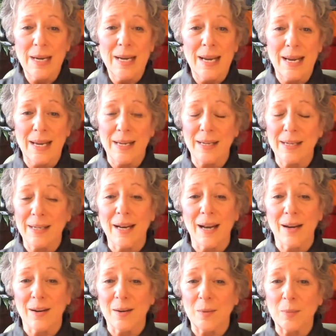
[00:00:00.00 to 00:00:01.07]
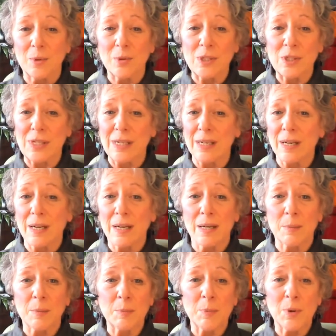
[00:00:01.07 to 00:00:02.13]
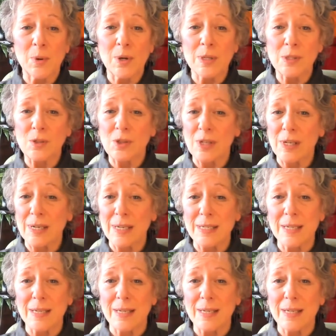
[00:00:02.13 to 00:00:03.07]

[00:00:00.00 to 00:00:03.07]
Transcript: And um, Christine Amanpour said,